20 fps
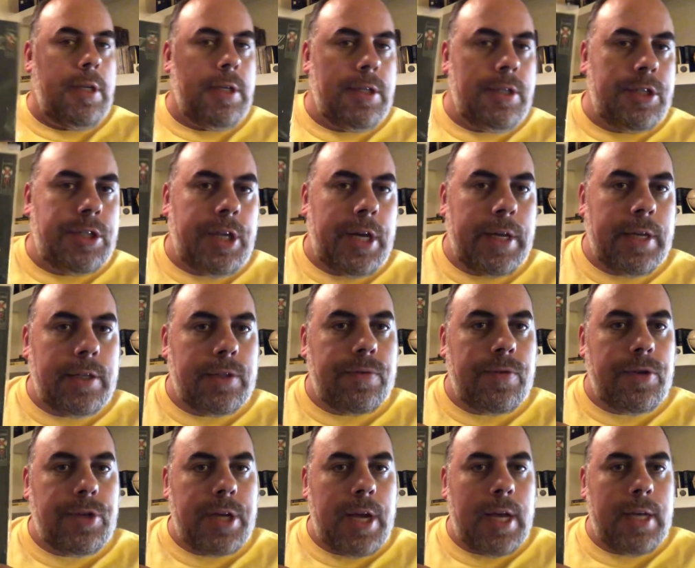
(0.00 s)
is J is
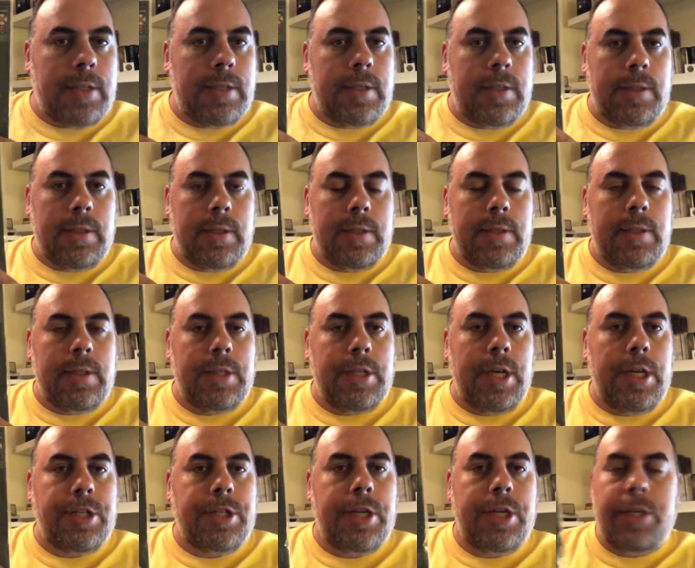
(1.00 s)
for Jazz. This is the
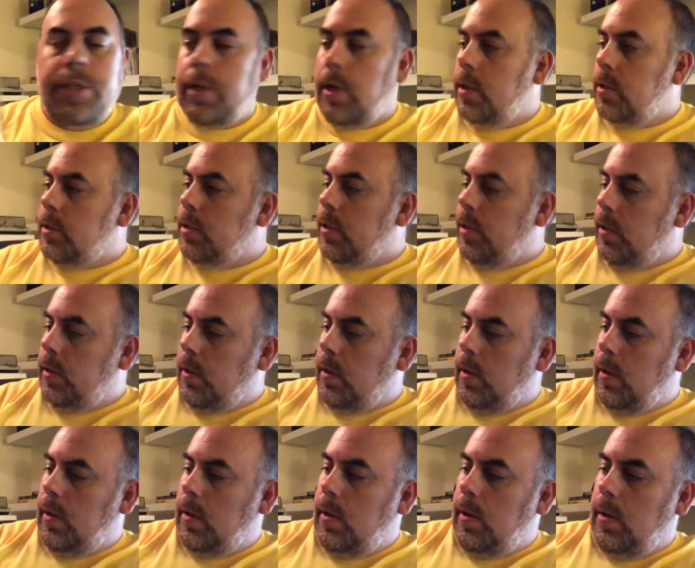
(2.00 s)
J.J. Johnson
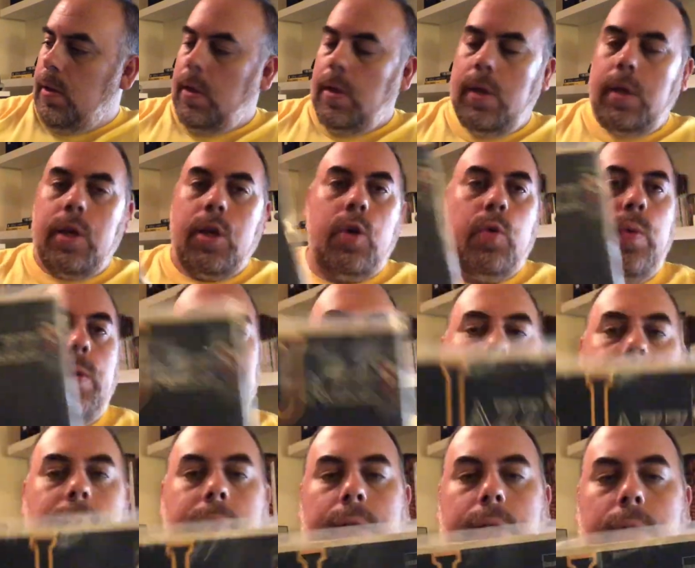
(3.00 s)

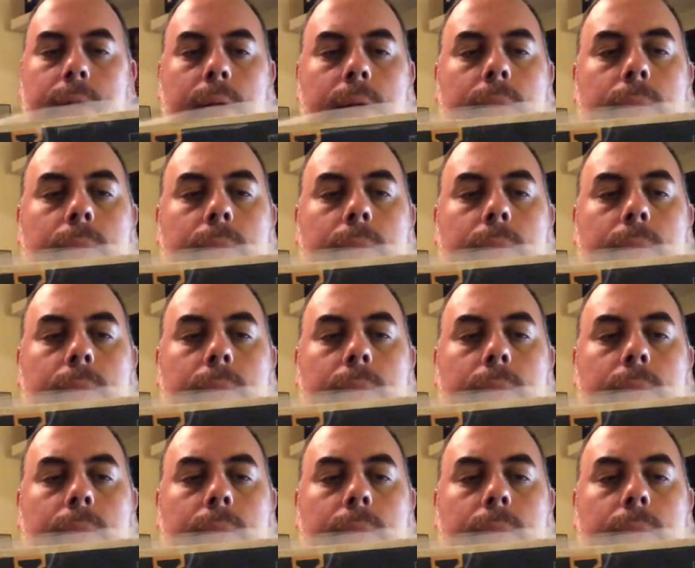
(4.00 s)
Quintet.